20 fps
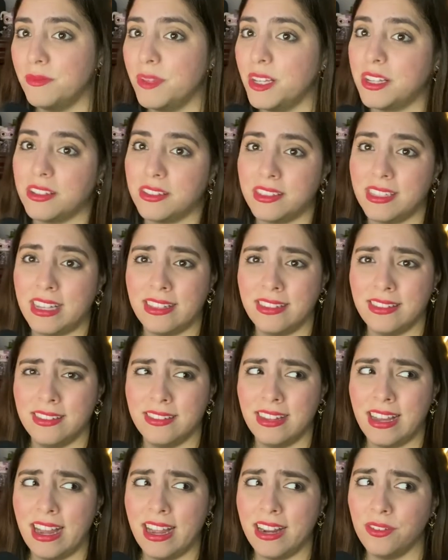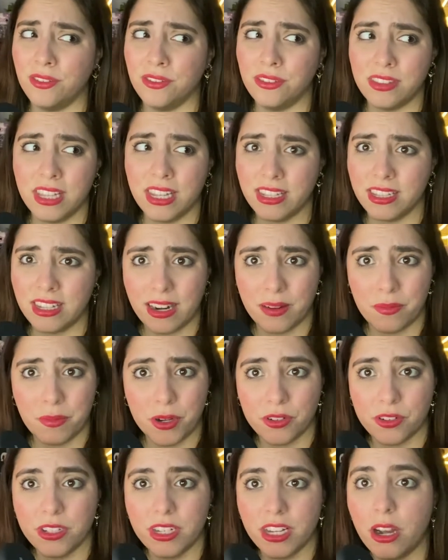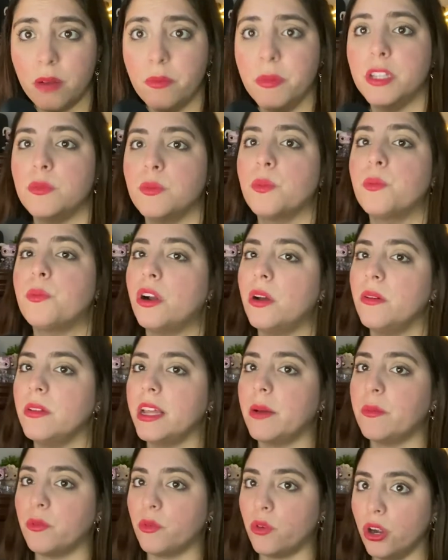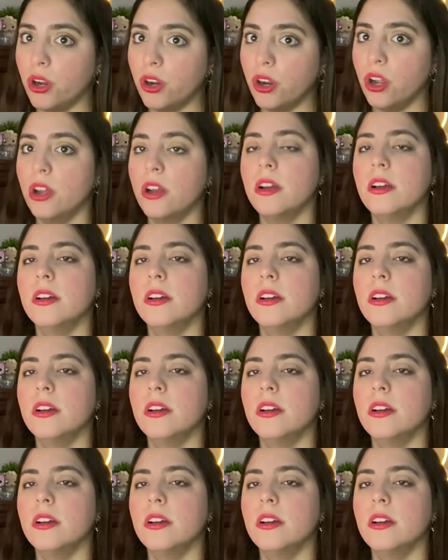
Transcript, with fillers: because that I don't think that appears in the comics, but probably I'm wrong.